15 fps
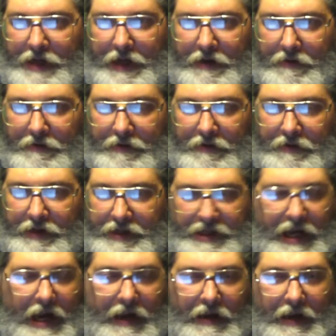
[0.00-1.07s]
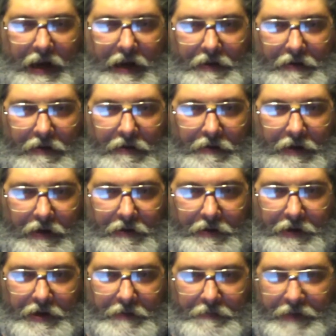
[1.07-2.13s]
I don't know exactly how long they're
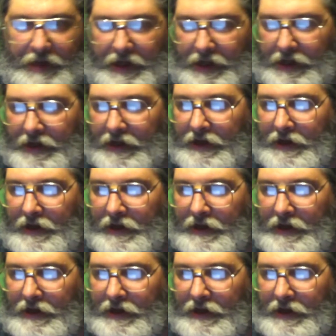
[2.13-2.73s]
going to be,